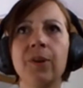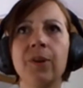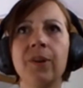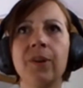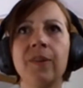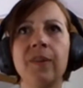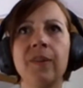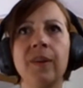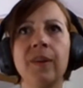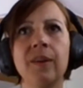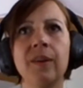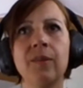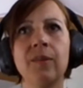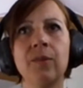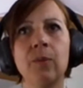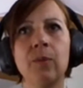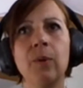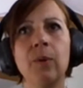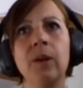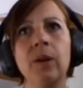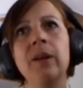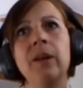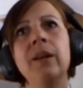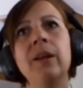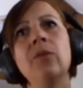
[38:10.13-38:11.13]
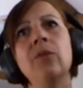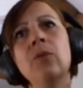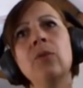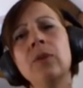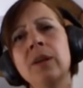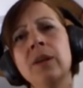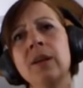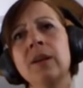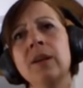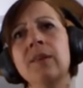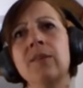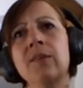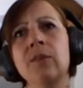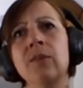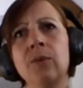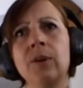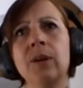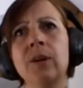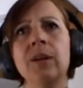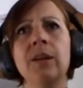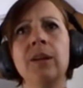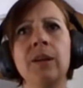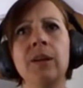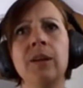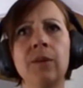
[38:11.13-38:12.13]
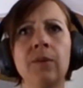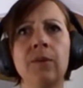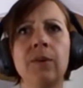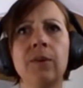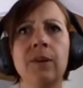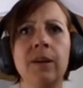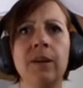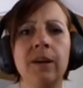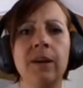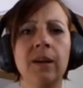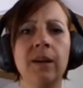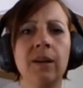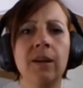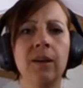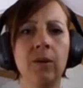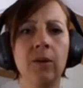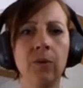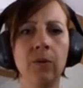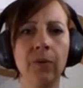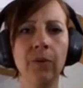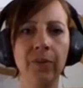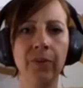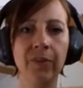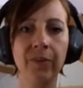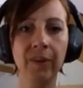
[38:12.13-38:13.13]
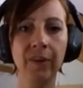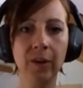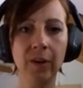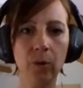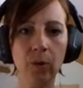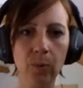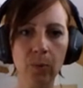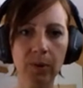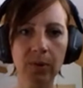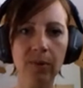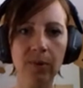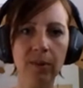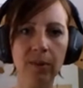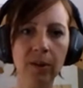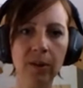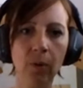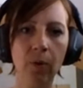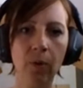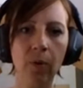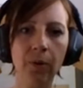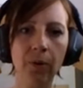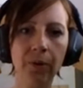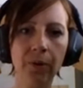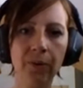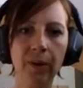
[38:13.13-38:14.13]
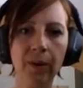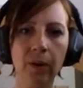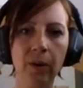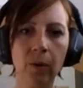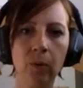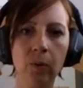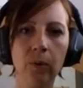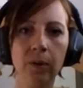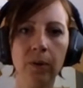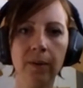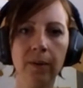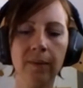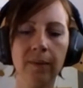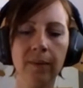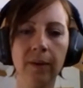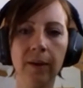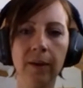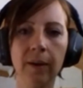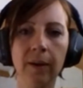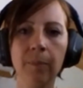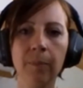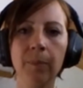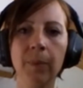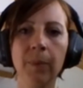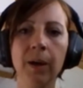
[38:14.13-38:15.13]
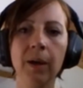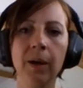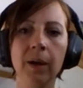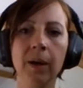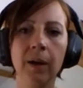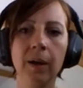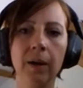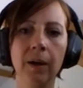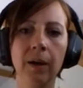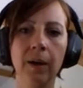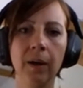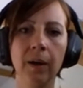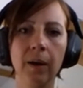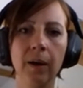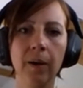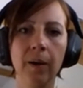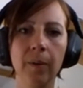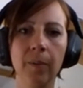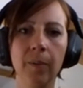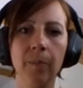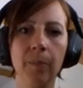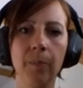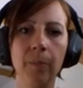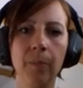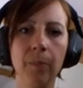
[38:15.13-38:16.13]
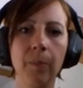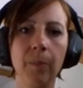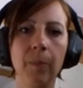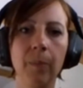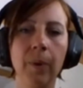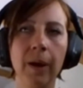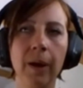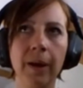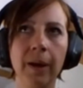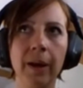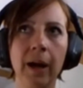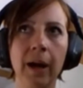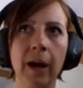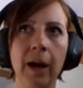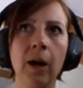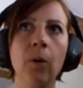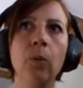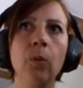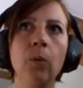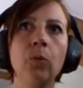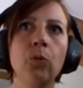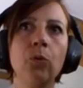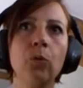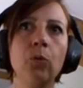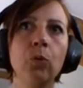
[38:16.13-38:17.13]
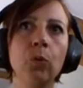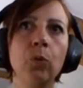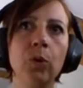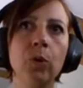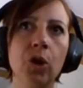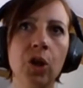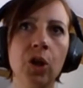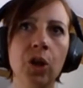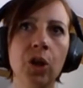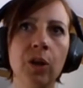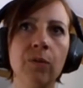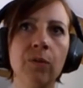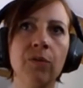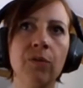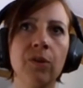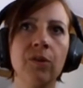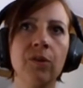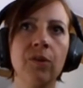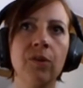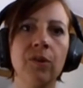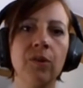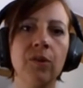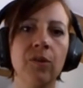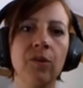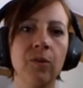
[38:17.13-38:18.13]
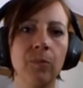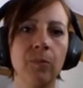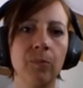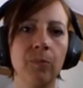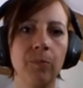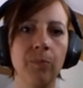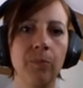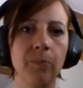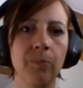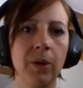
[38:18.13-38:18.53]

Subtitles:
auditing is, literally, as you can hear it, like continuously auditing all the time. And how to achieve this is